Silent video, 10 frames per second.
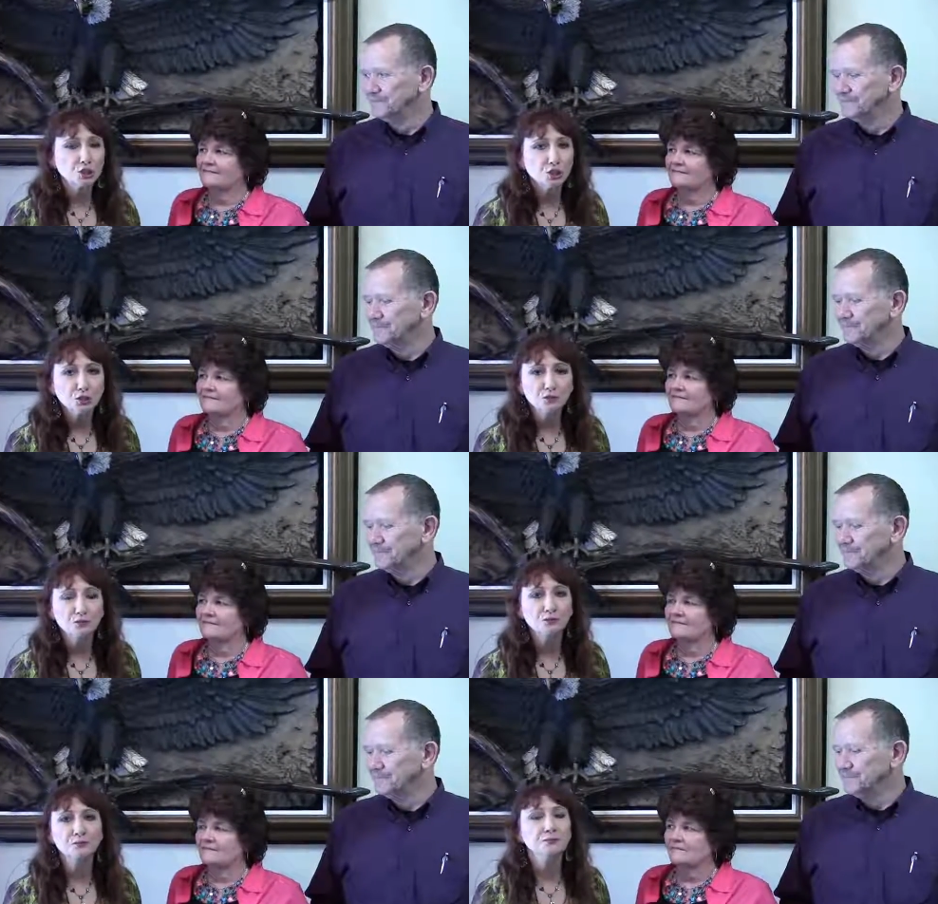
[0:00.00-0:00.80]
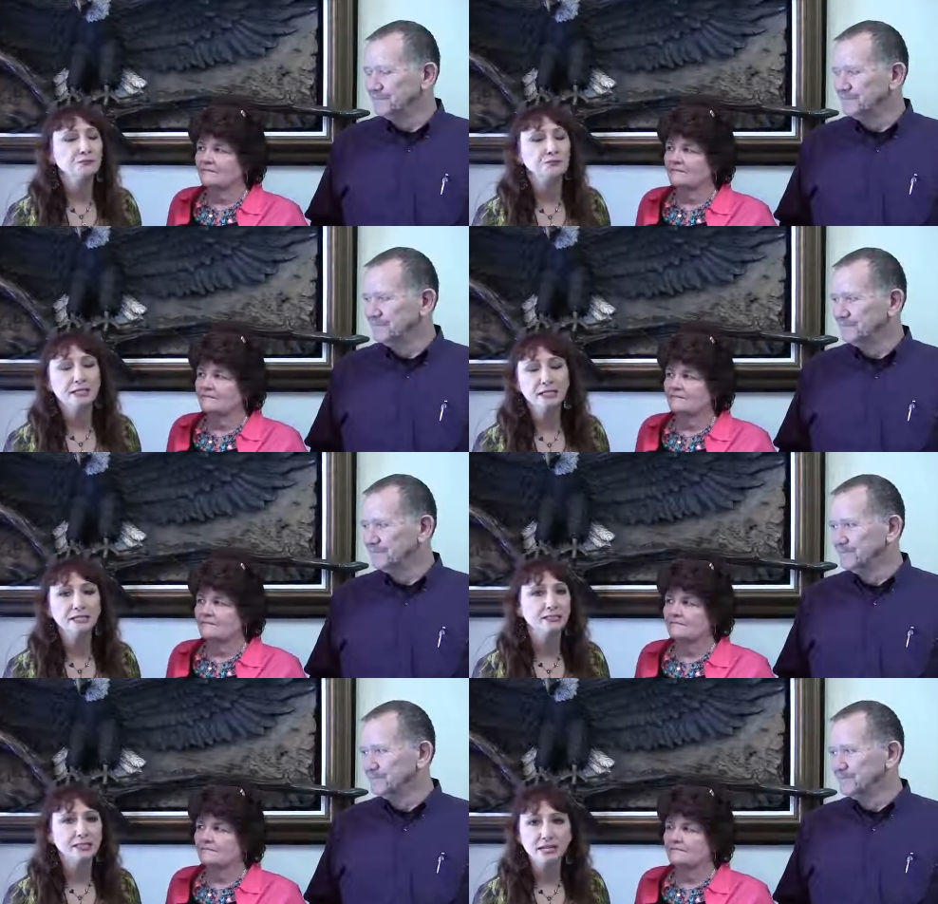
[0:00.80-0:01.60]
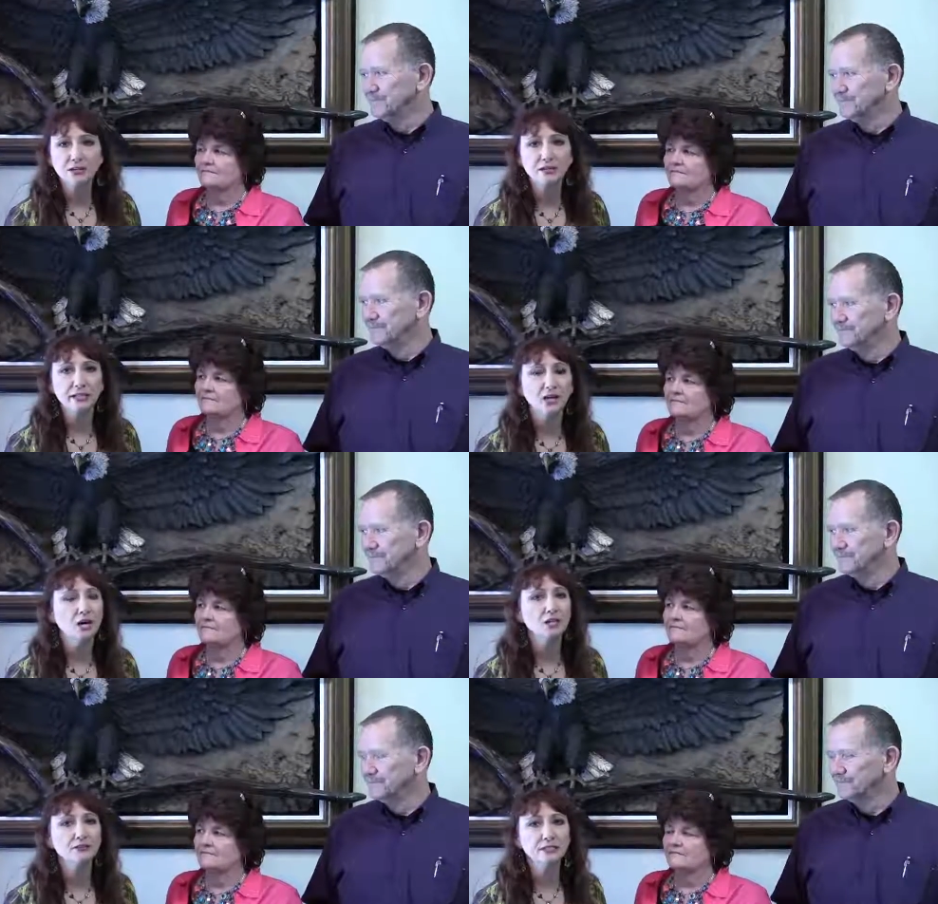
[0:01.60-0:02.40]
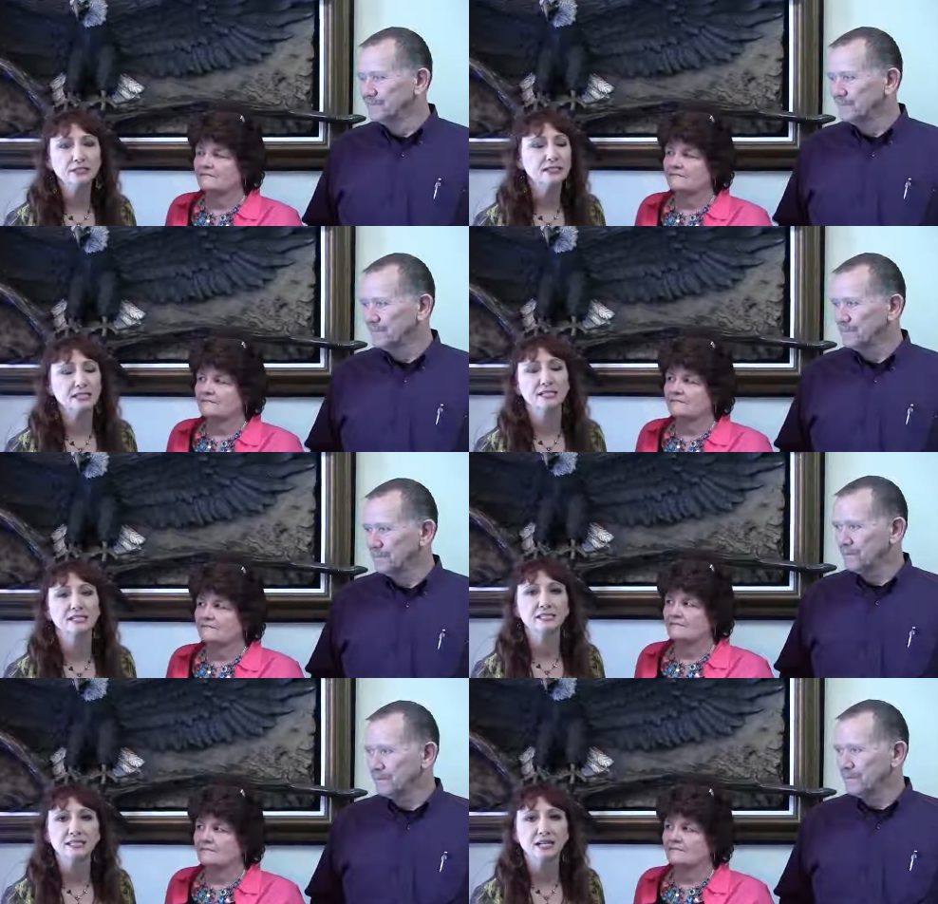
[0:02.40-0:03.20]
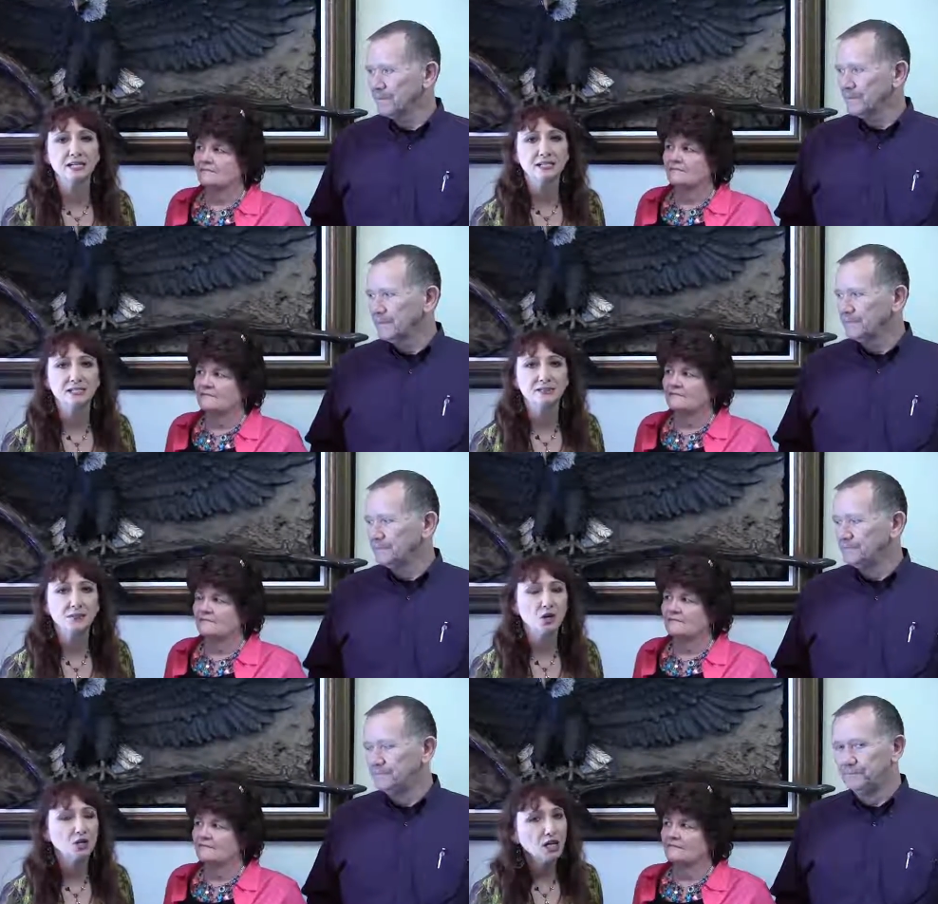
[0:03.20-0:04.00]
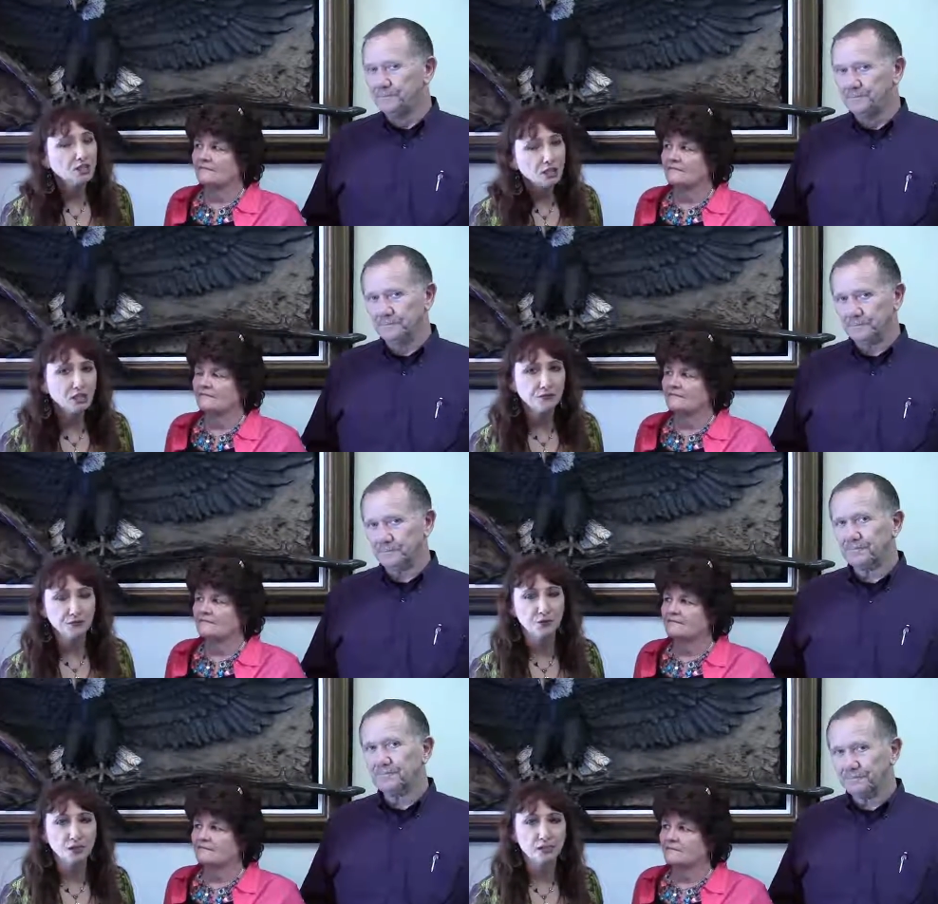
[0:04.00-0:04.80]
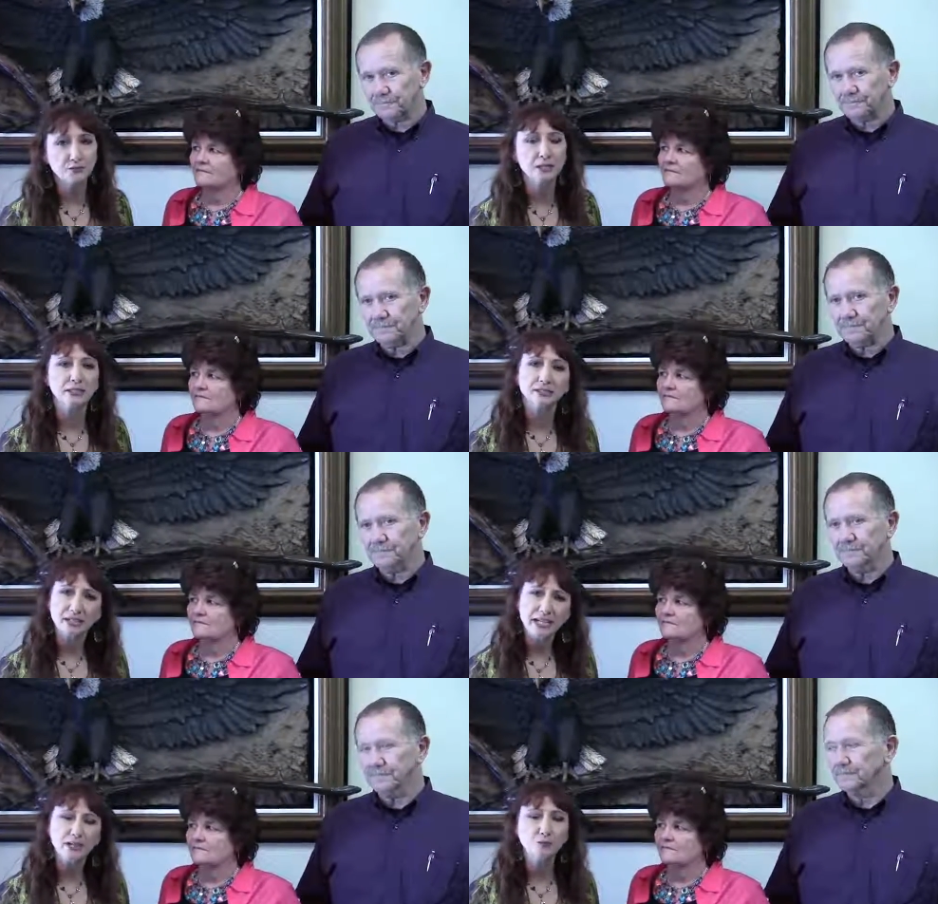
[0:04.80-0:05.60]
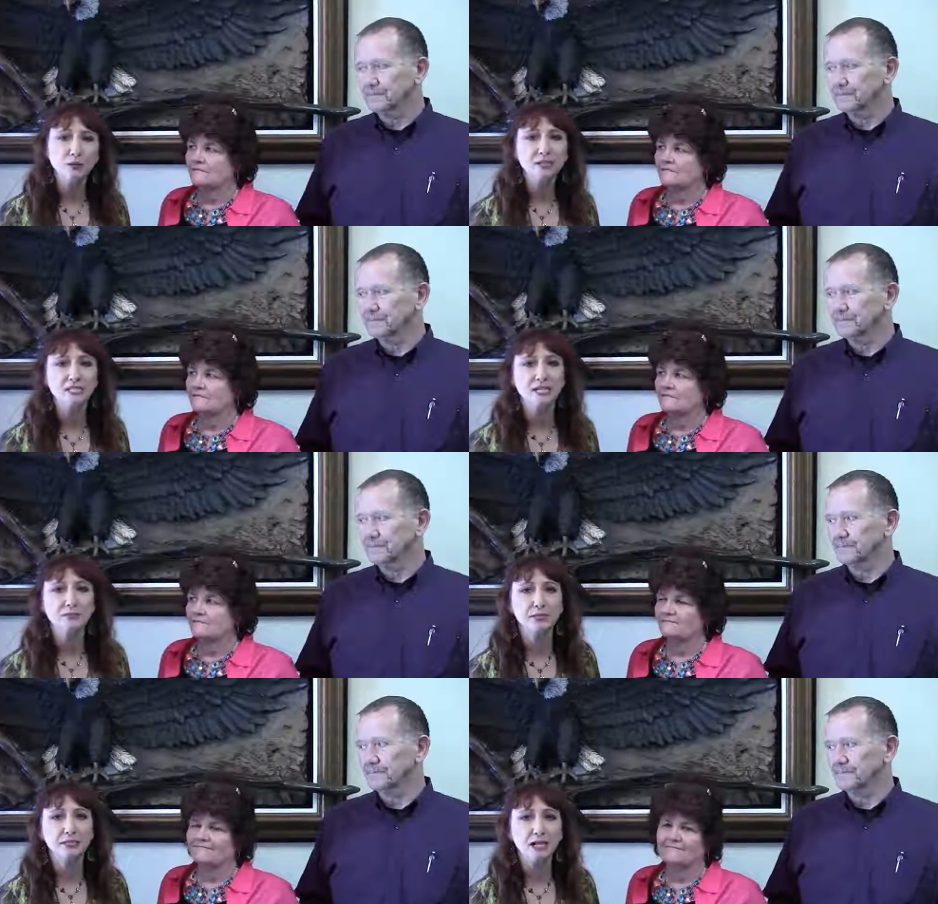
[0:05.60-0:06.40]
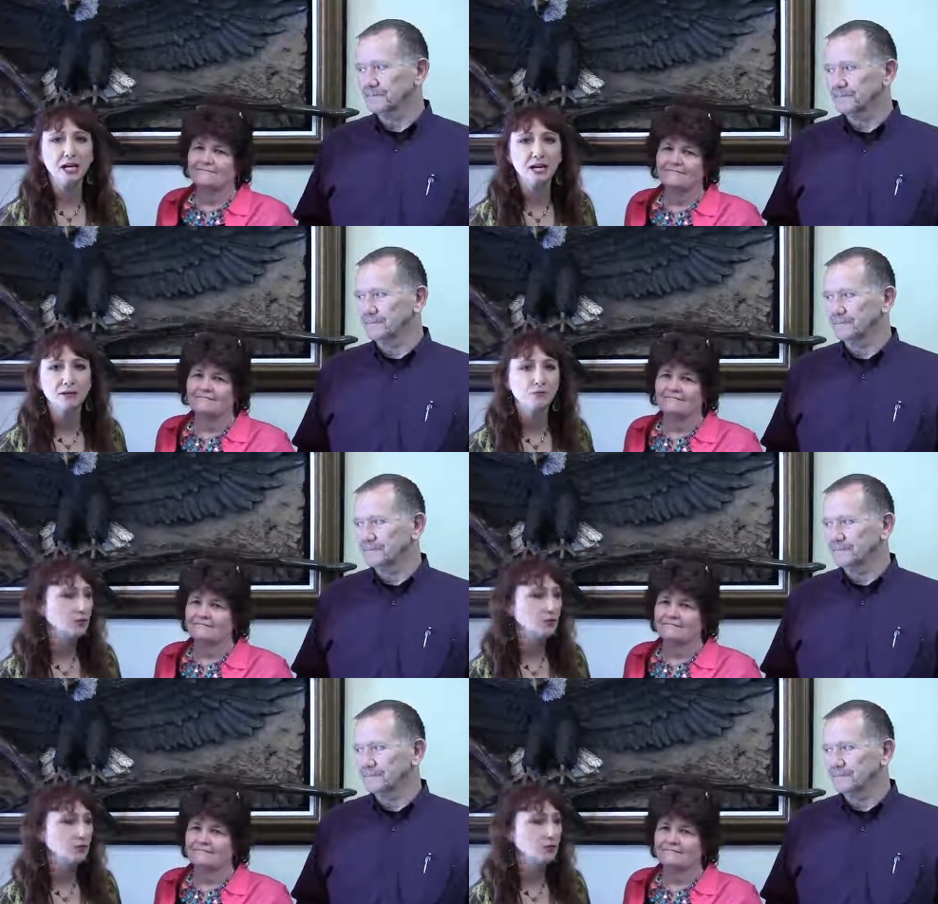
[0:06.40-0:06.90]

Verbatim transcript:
Speaker 1: gluten, meat, dairy, all of these things um, are not good for us, but take it one step at a time.